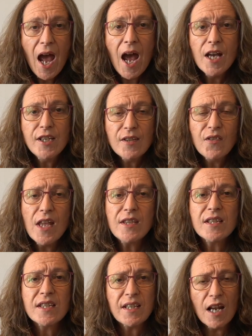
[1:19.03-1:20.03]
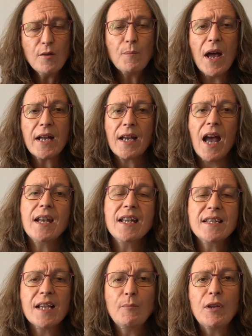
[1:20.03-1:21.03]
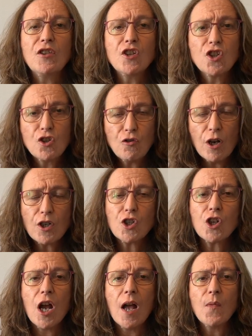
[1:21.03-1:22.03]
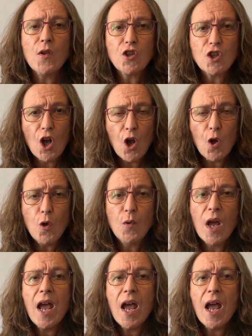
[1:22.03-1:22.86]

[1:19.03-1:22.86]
and then stand back and examine the structure and the tone